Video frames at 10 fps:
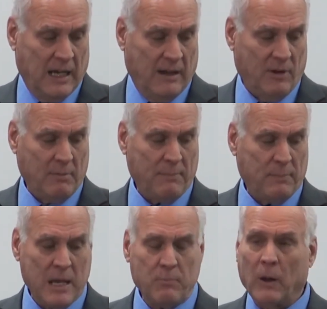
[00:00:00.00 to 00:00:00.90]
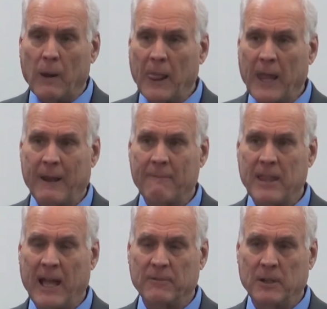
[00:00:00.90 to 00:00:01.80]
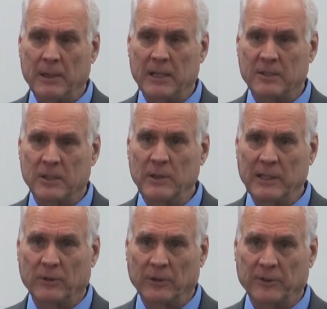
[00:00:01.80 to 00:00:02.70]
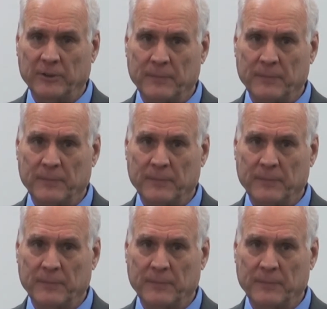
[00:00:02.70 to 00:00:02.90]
For my people have committed two evils.